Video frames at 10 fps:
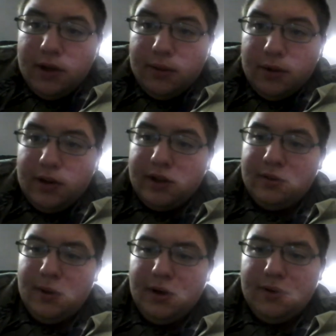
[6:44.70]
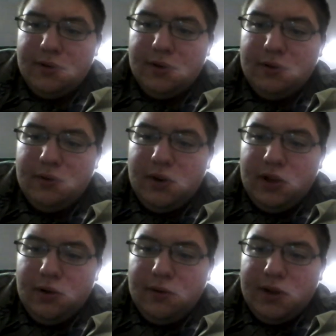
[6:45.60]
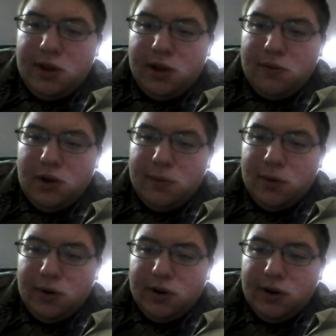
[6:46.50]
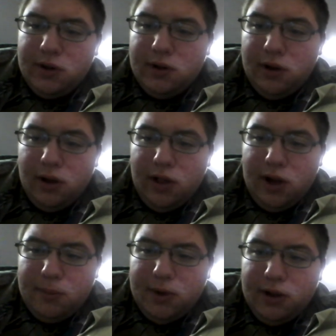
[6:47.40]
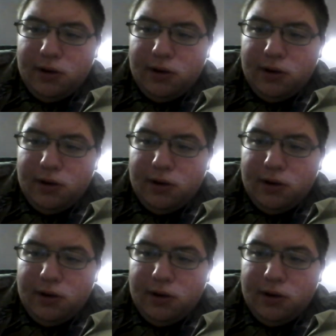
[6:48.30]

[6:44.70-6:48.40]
well, that's about it for this video. If I think of any more, I'll add them